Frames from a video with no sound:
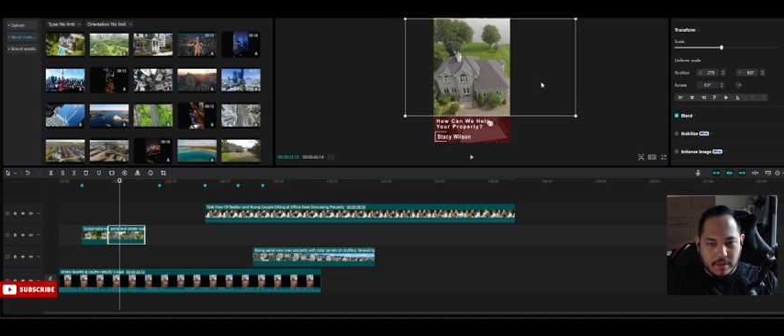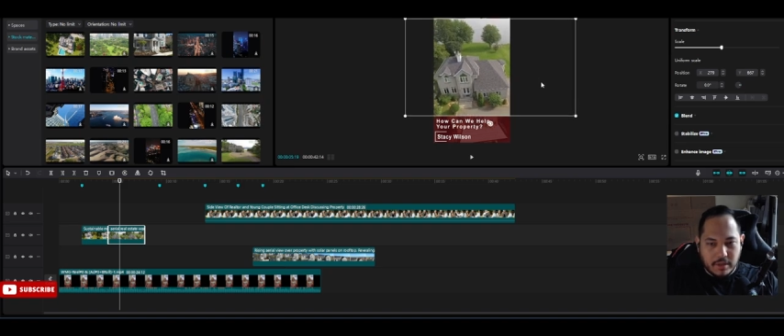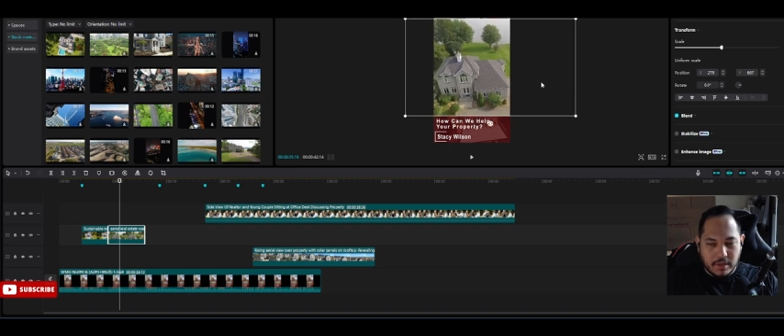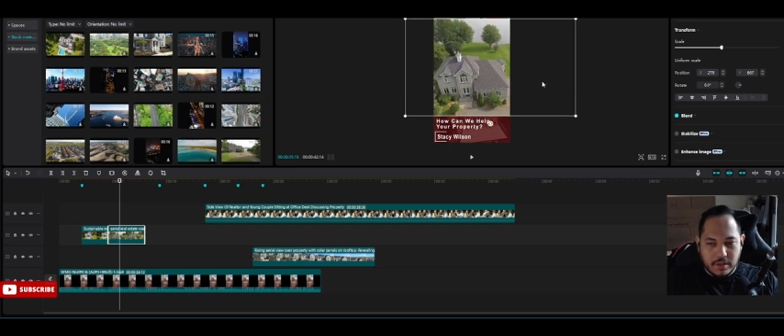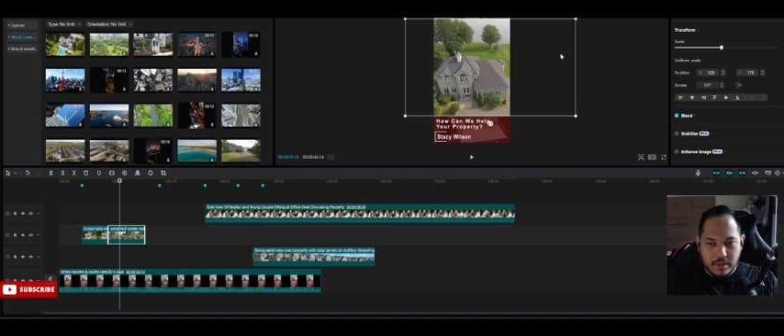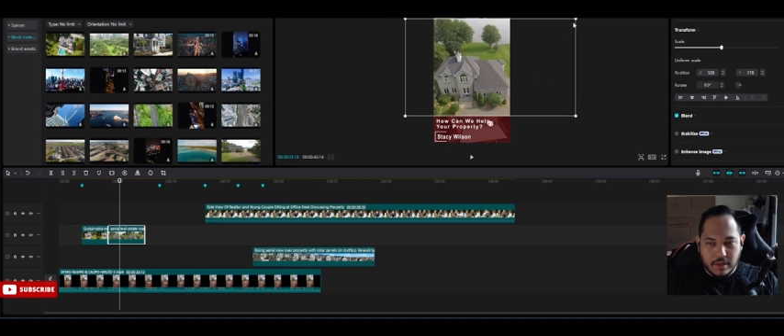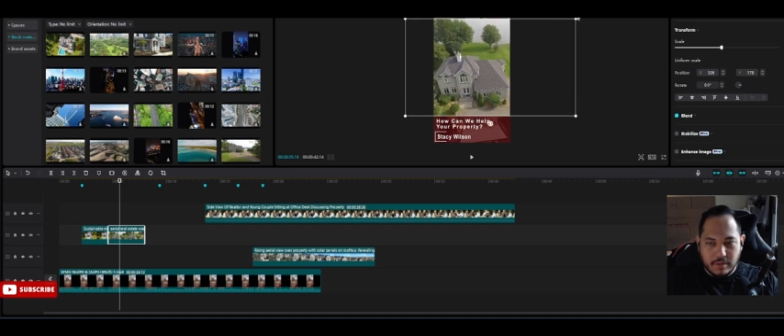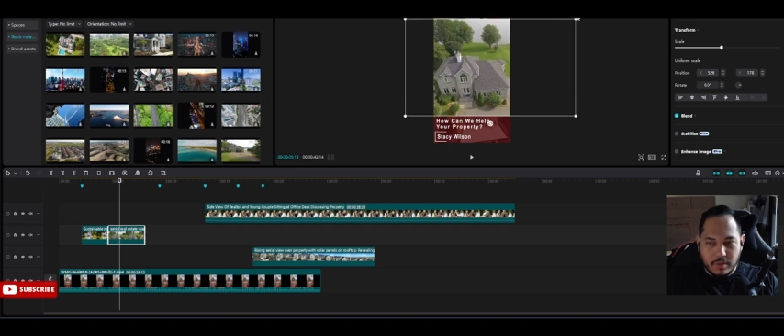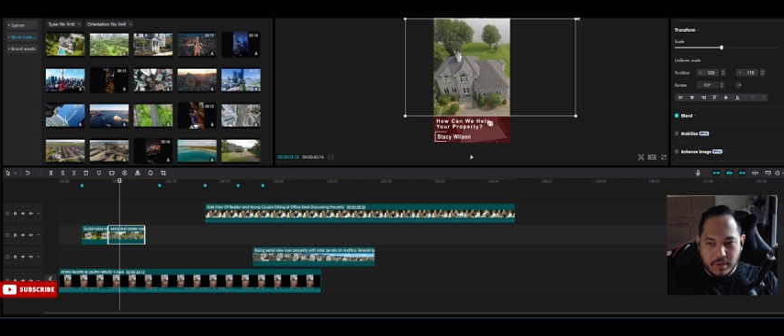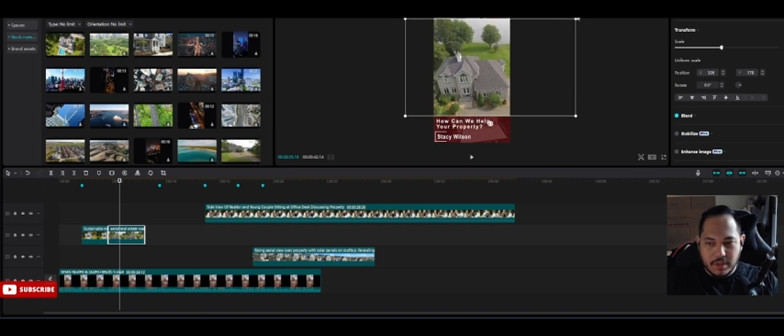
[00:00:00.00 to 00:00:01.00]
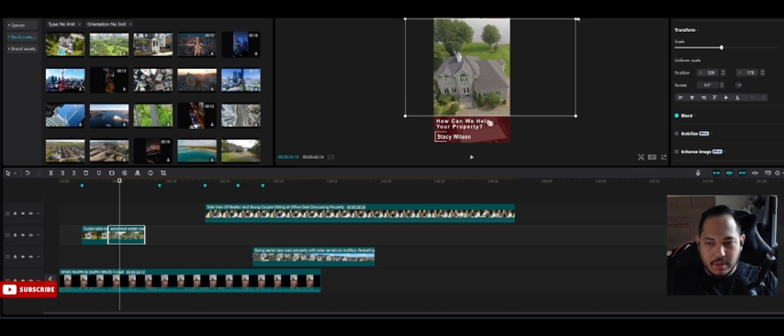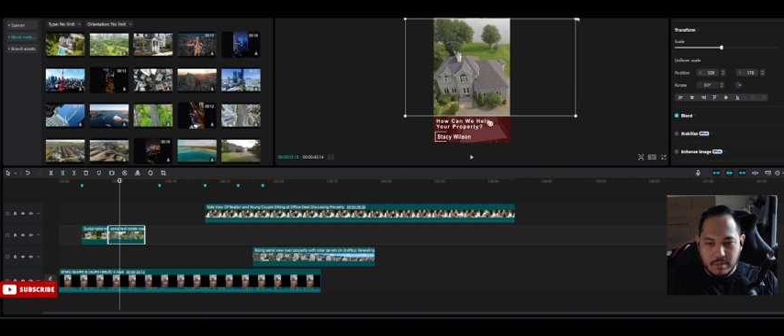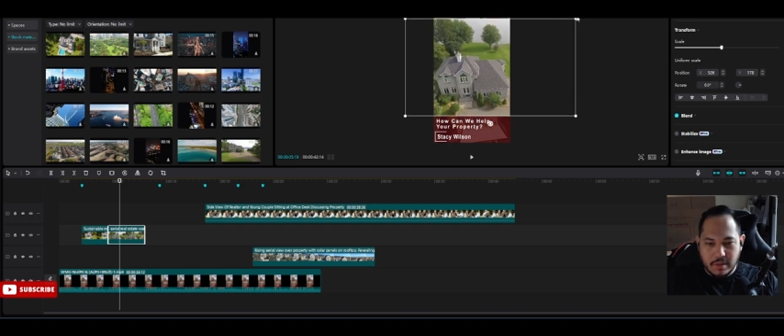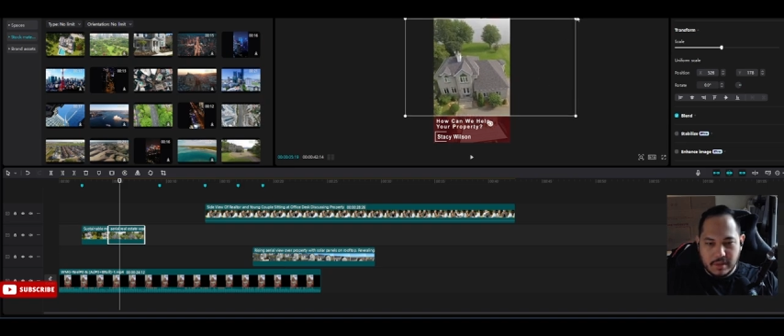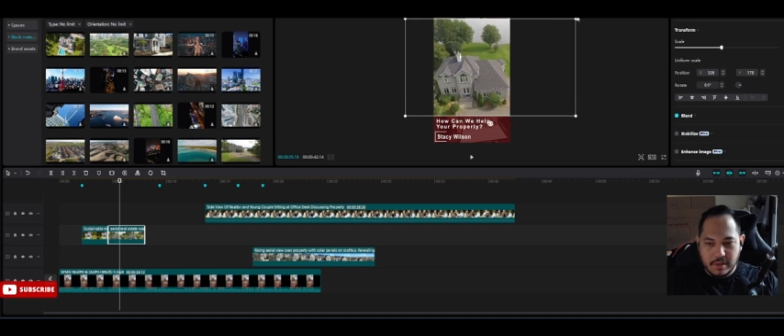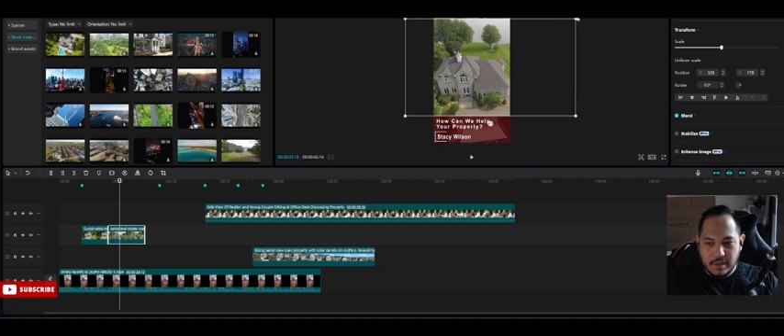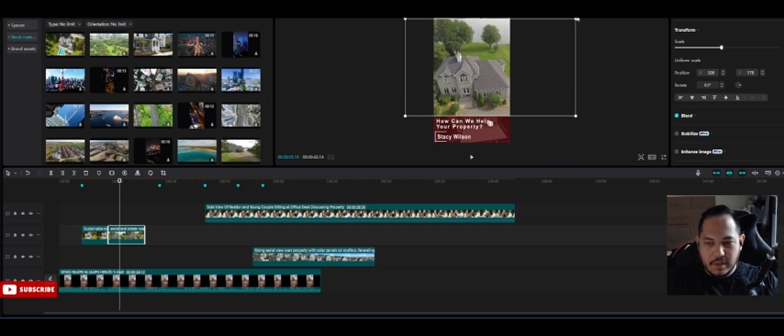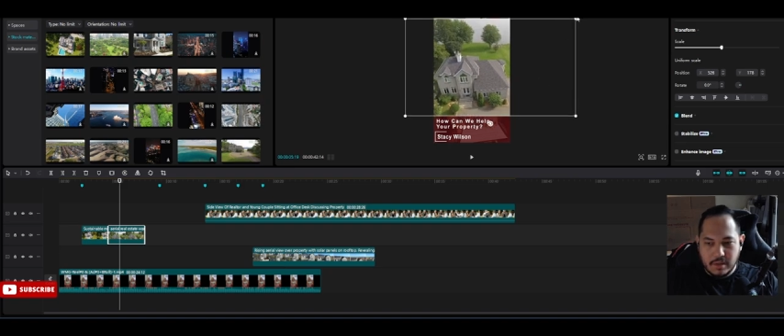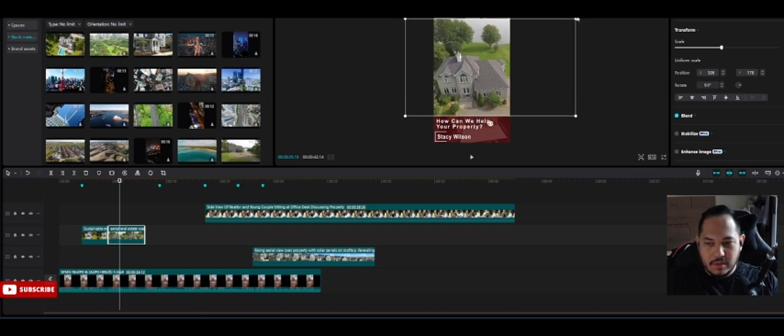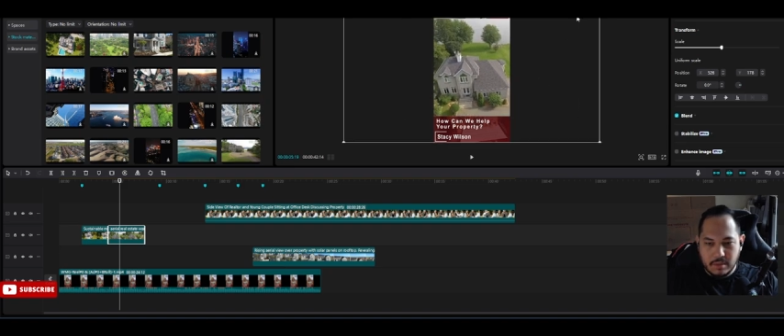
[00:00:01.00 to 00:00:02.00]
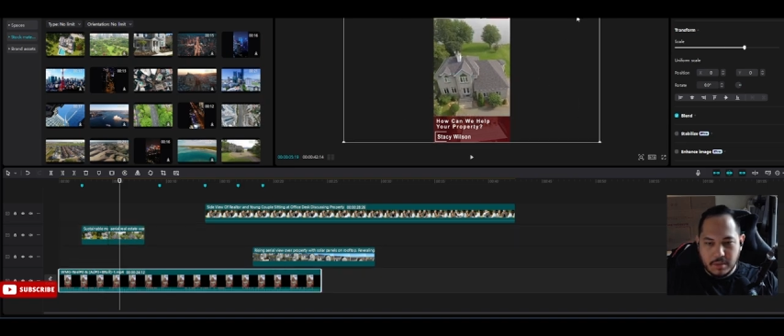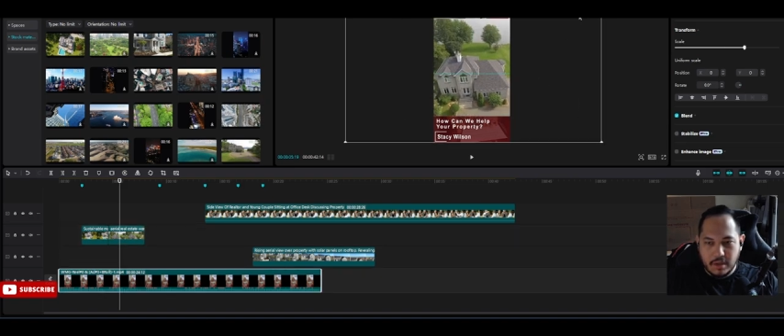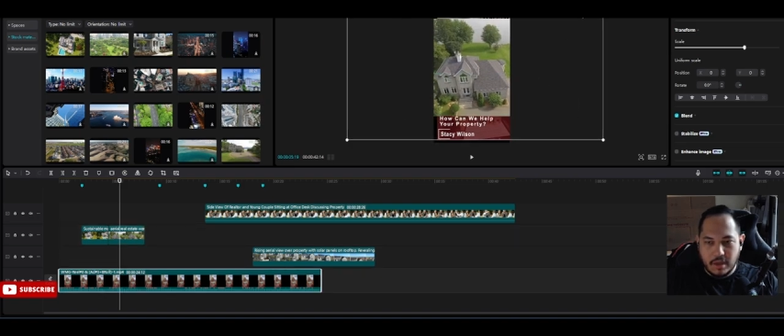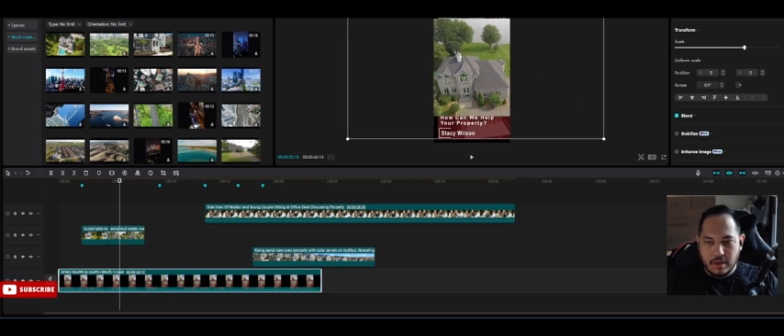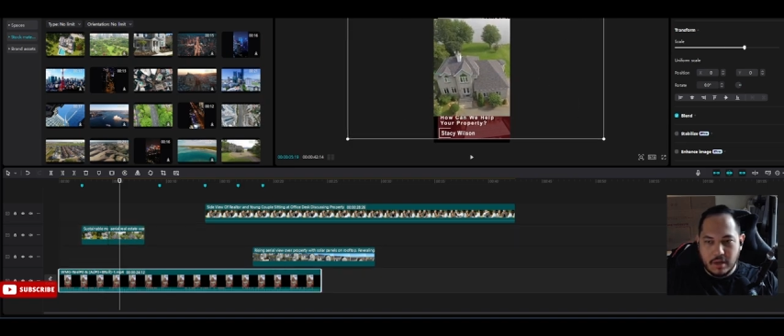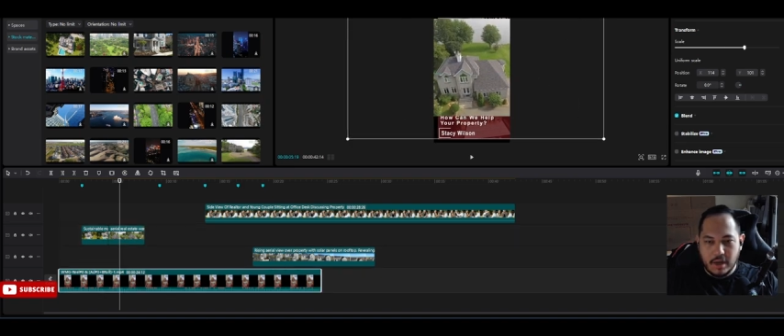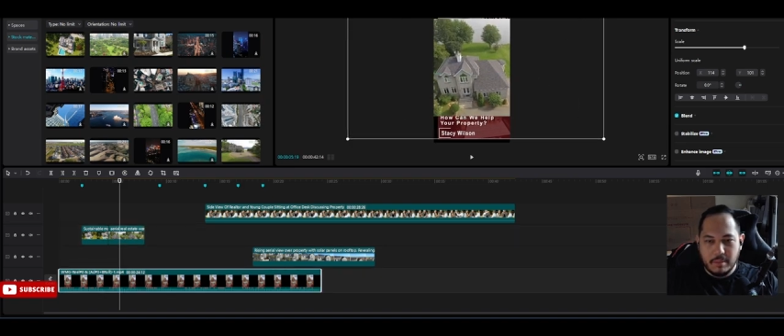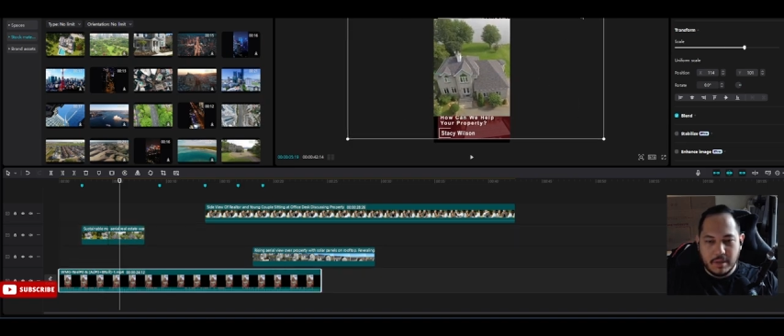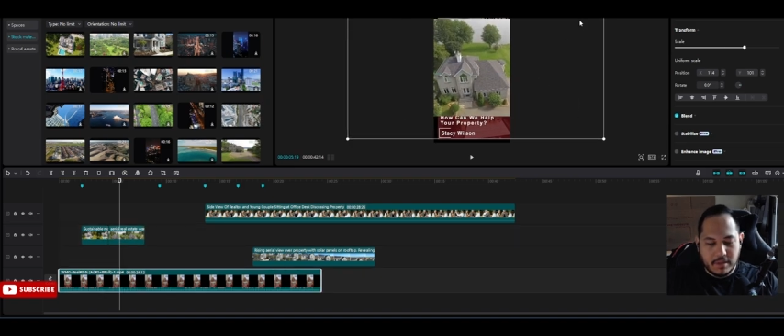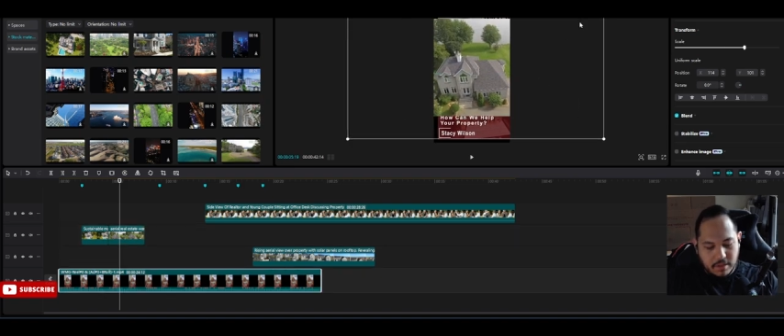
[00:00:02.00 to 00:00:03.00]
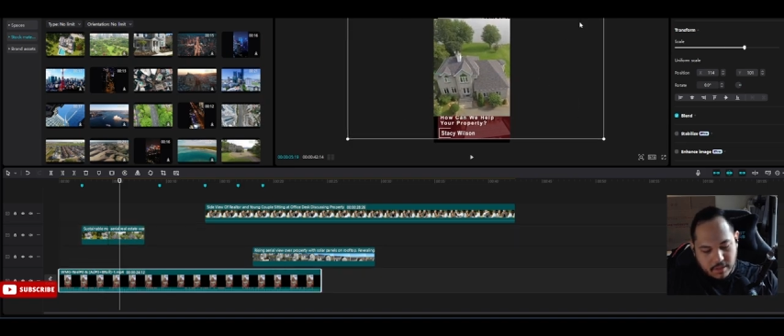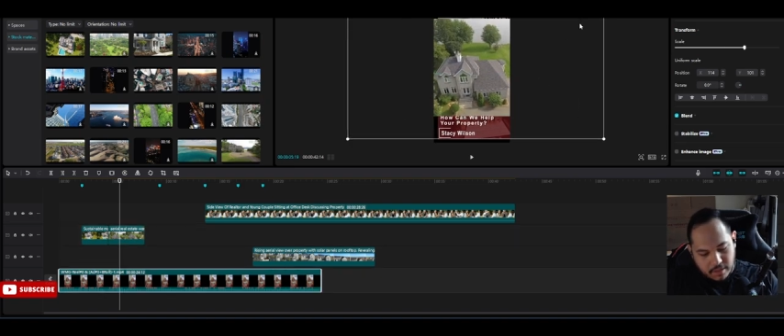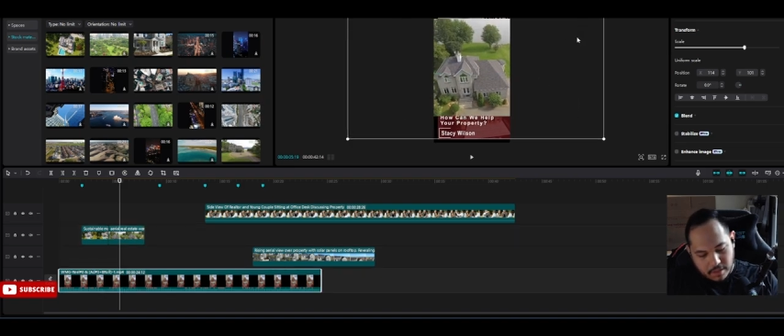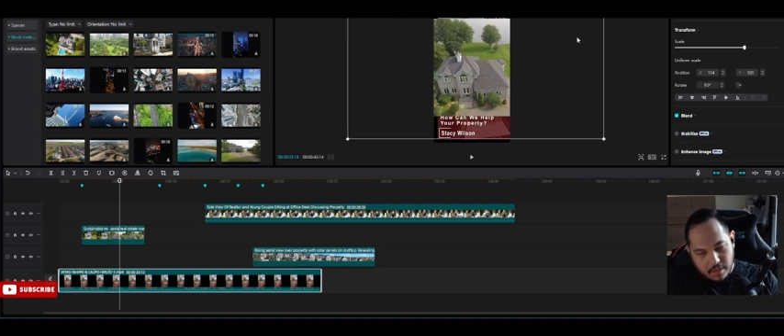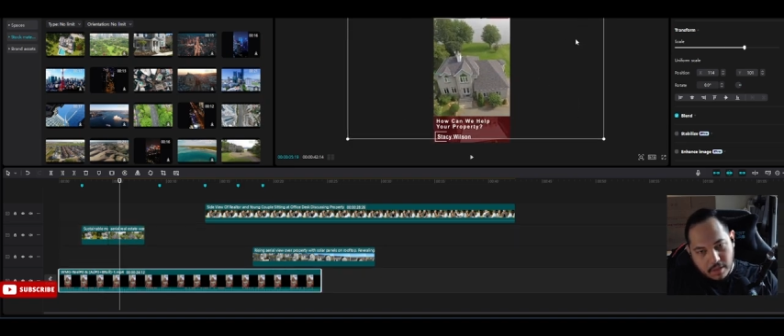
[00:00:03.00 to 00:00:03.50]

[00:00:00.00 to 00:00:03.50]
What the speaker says: so this is like 14 by 16 or something. Yeah, 9 by 16,